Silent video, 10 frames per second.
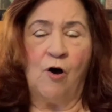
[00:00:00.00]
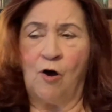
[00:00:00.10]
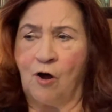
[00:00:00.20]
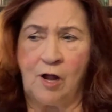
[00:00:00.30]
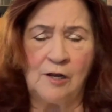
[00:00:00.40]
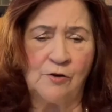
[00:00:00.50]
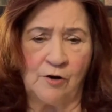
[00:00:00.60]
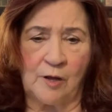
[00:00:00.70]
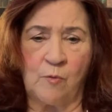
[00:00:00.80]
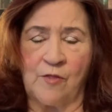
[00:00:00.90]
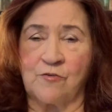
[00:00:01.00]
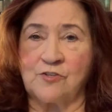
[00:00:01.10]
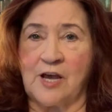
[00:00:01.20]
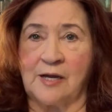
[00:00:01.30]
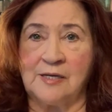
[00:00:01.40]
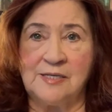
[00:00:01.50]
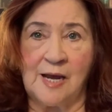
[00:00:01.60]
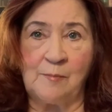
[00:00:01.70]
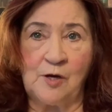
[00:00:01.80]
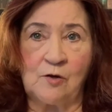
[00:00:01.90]
whether it's
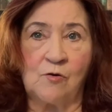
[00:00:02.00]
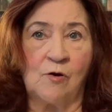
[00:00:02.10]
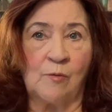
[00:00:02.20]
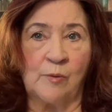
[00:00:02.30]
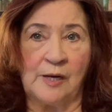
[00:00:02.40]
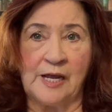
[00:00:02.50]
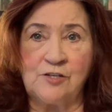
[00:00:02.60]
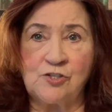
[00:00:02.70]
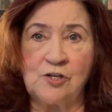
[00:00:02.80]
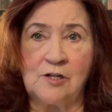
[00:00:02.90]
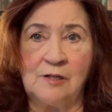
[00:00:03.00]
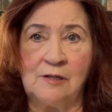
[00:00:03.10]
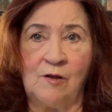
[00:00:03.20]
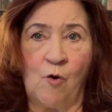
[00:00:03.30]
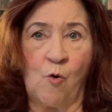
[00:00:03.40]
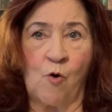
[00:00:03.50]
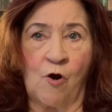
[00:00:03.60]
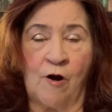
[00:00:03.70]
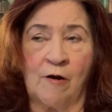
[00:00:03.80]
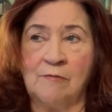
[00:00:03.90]
academic or relational
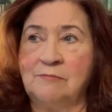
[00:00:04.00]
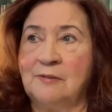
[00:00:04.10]
or